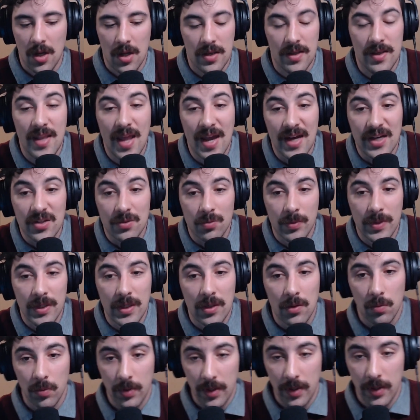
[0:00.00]
Next
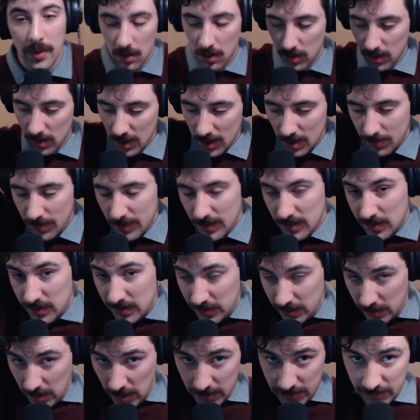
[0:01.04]
week, we're going to be
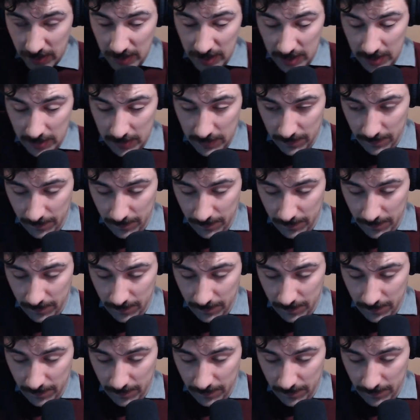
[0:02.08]
discussing